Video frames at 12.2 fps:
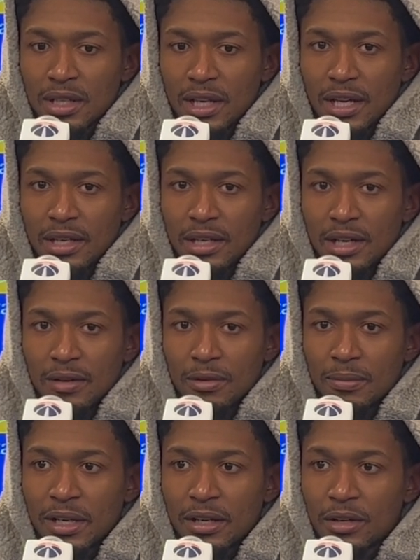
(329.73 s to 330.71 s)
and uh, we're
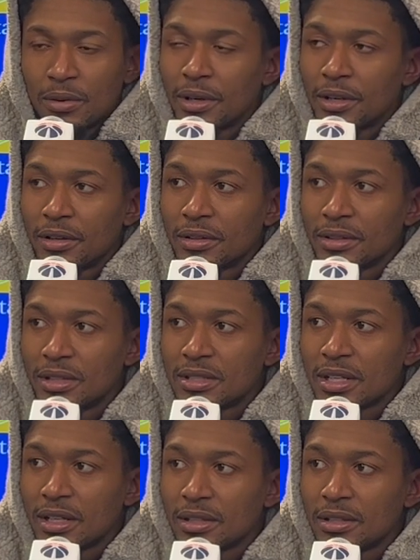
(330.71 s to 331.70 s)
making quicker,
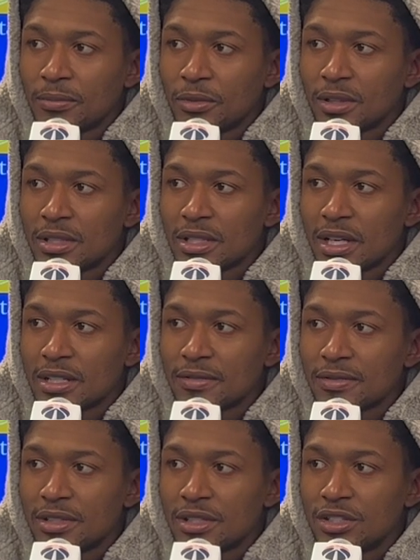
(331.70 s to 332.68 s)
decide, more decisive
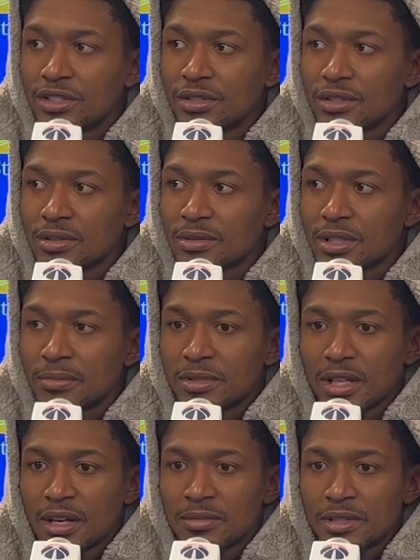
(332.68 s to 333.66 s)
decisions.
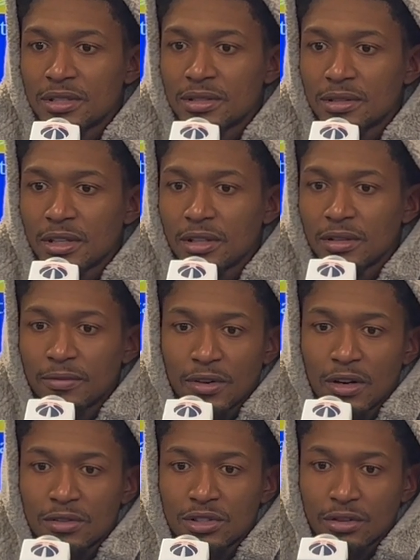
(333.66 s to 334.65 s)
Sometimes it's, it
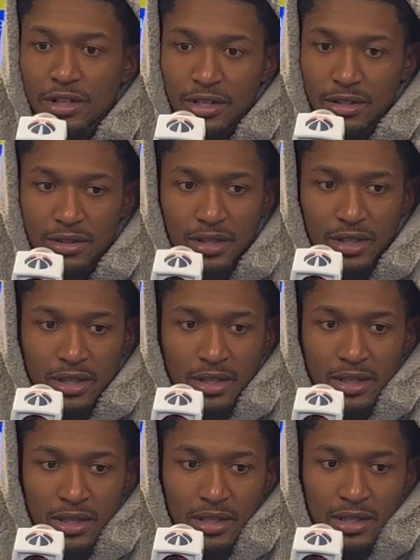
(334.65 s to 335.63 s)
involves screening.
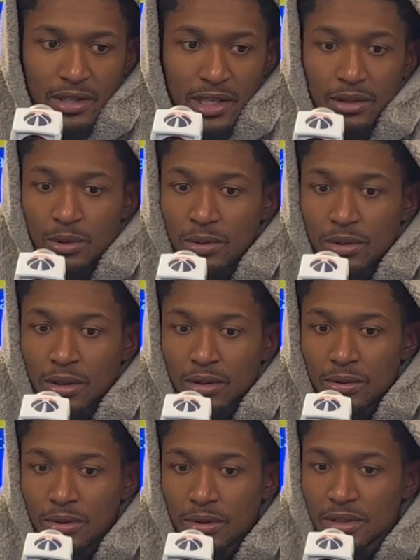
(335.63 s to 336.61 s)
Like Lou Dort,
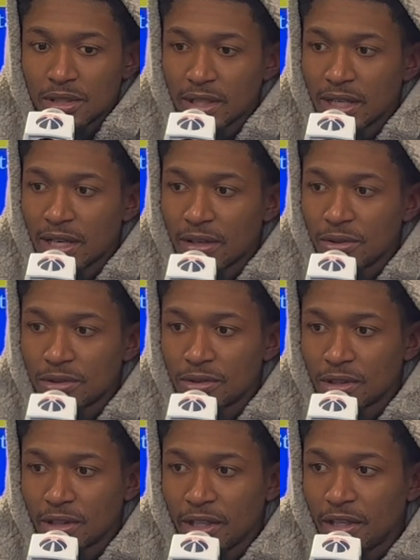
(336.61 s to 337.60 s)
Lou Dort's a guy who's going
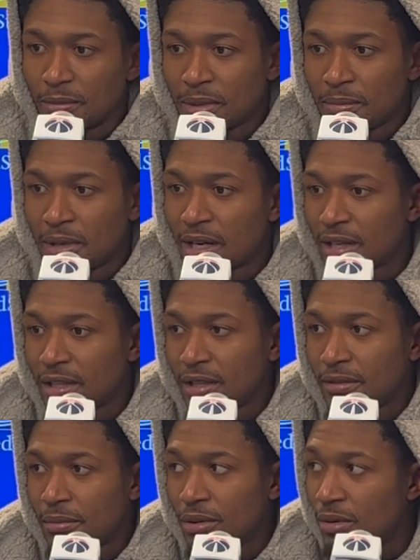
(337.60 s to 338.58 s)
to lean on my body
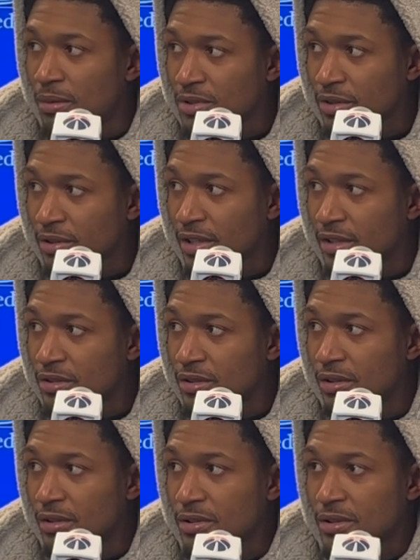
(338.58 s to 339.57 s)
and blow up screens, you
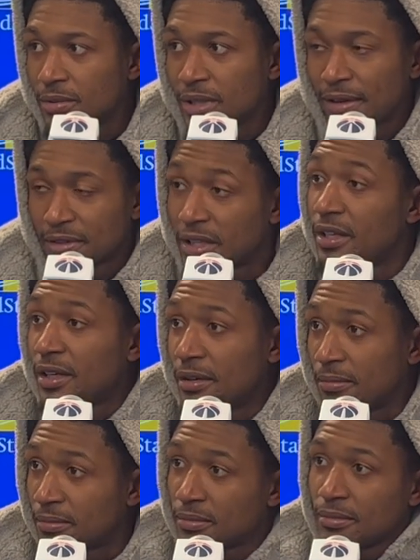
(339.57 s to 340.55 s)
know, so we have to hit
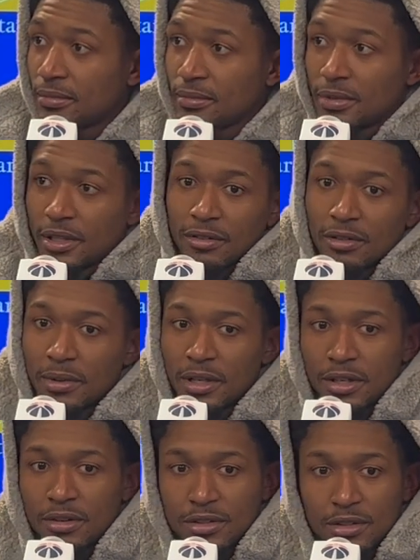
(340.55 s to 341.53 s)
him. But everybody
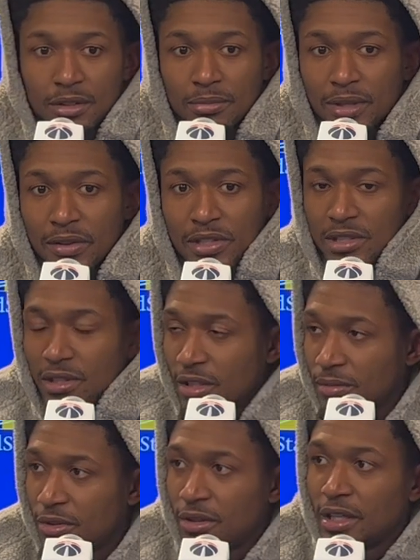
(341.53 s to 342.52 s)
else, you can probably
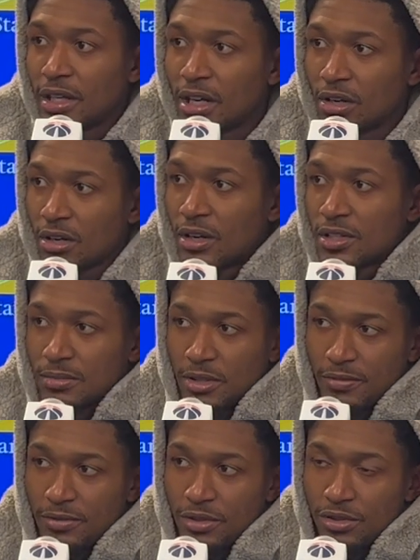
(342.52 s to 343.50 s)
slip and get out, cause
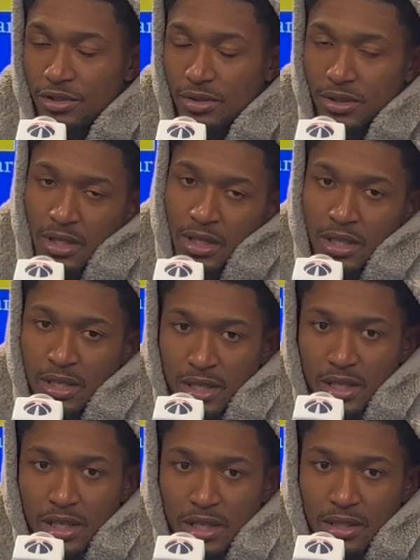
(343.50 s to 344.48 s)
confusion,
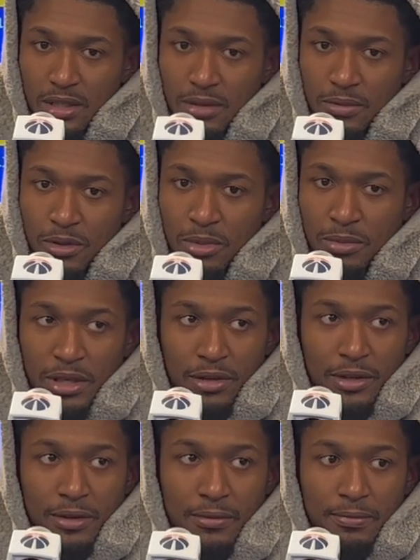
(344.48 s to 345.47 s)
and we'll be better
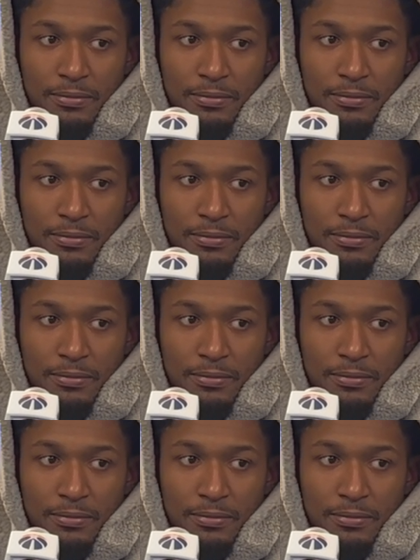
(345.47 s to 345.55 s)
at it.